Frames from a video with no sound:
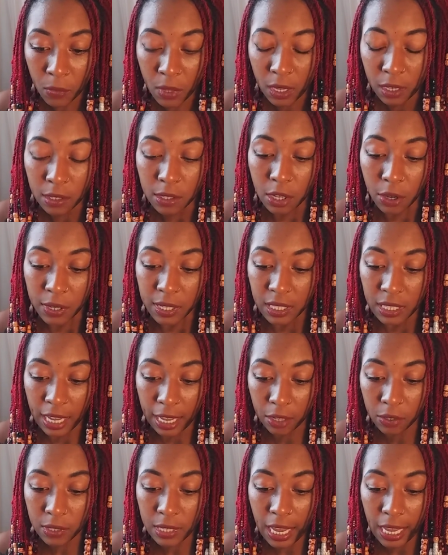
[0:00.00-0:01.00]
so it
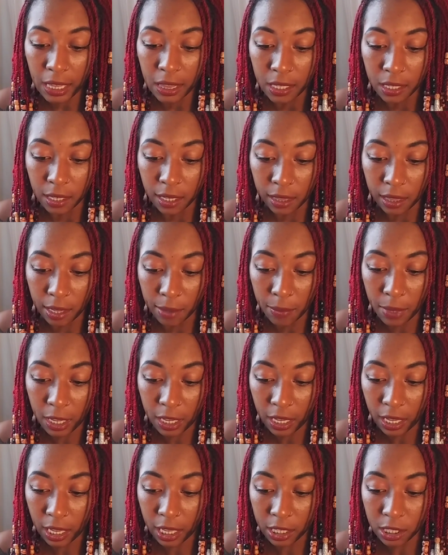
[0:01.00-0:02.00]
sounds like the dilemma
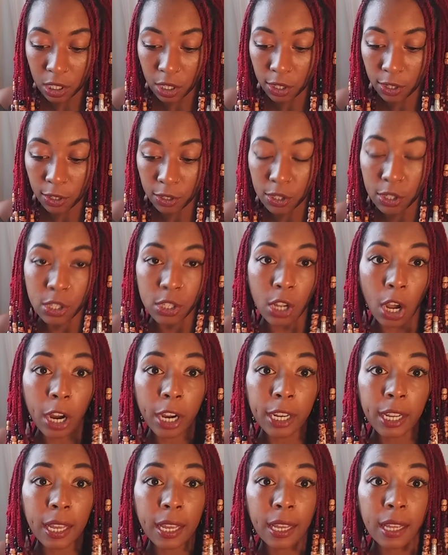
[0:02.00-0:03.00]
is you're
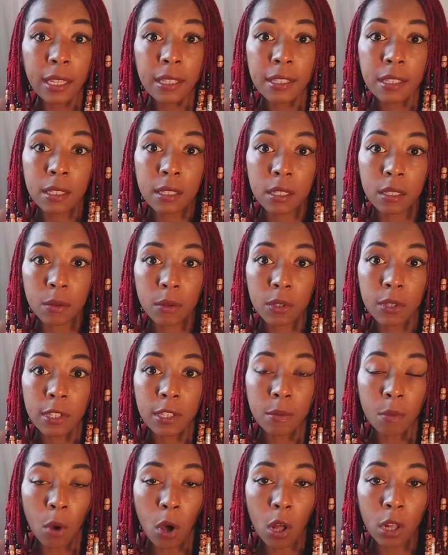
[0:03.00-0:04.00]
starting
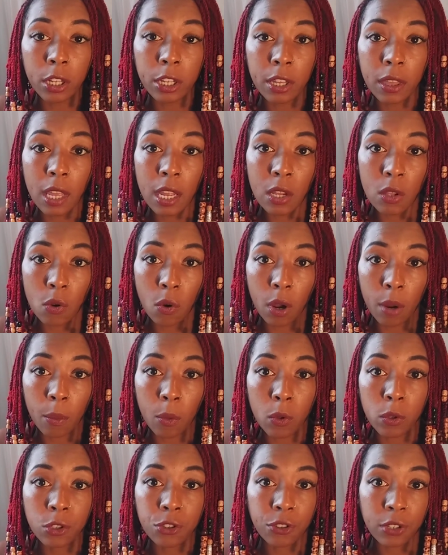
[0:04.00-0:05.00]
smaller than
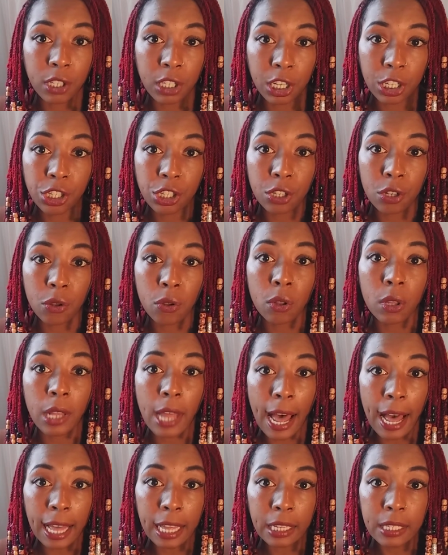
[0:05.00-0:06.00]
normal traditional
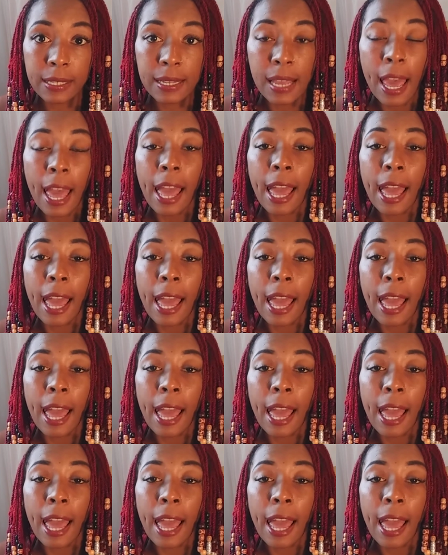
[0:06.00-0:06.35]
locks